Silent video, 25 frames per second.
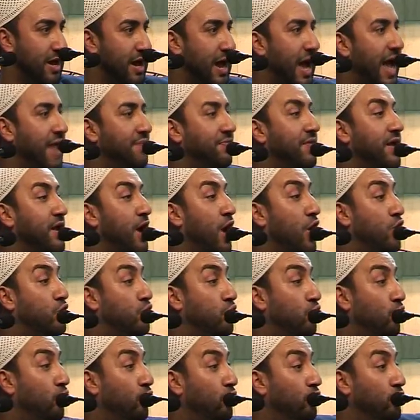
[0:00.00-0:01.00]
and they are
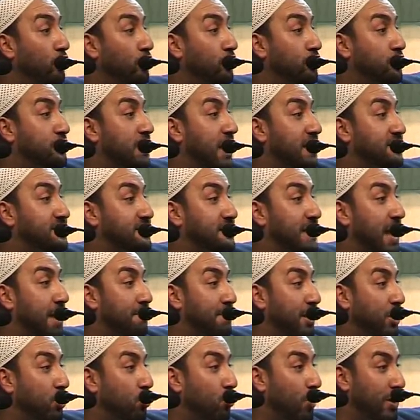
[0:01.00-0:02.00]
called
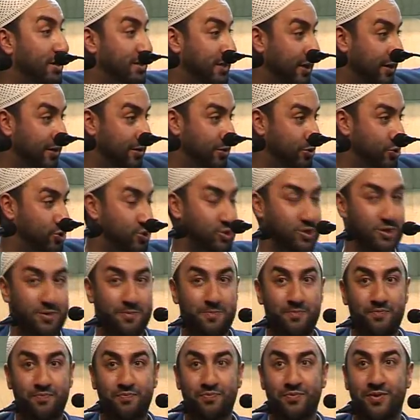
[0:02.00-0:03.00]
Islamic weddings.
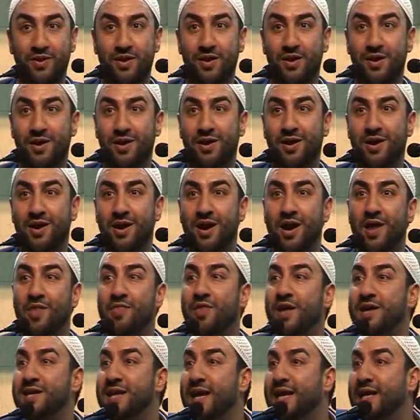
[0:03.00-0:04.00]

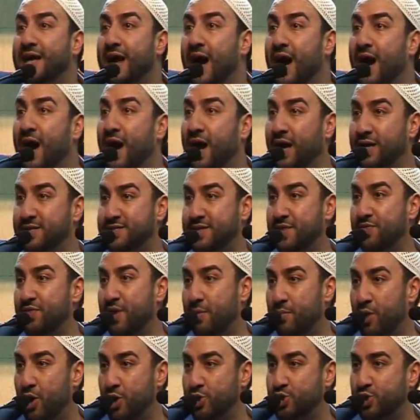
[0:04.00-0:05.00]
The nikah is in
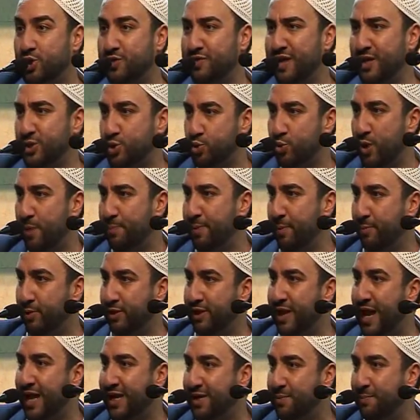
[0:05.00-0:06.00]
the mosque. That's where people
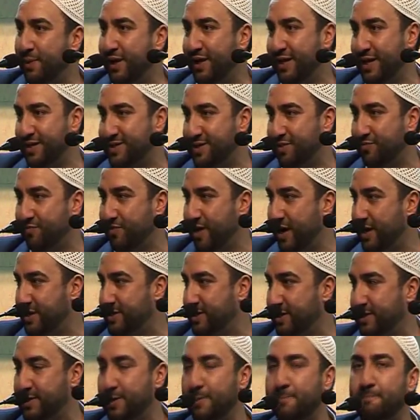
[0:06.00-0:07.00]
like me get
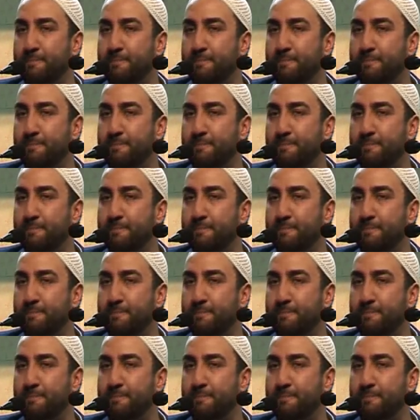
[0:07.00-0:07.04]
invited.